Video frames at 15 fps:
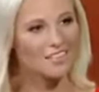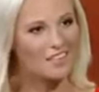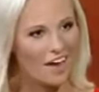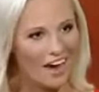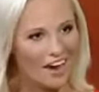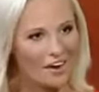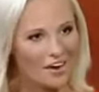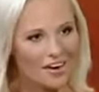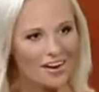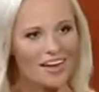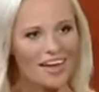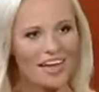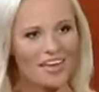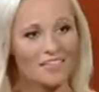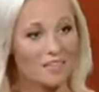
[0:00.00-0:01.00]
is a liar.
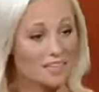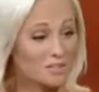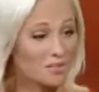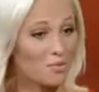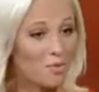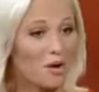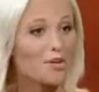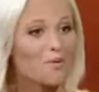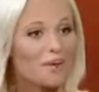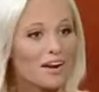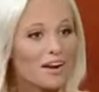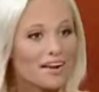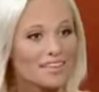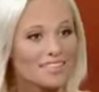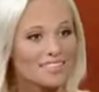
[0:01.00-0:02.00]
This call it
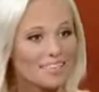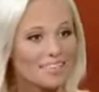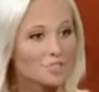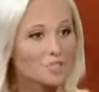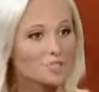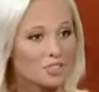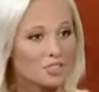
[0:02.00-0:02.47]
what it is. That's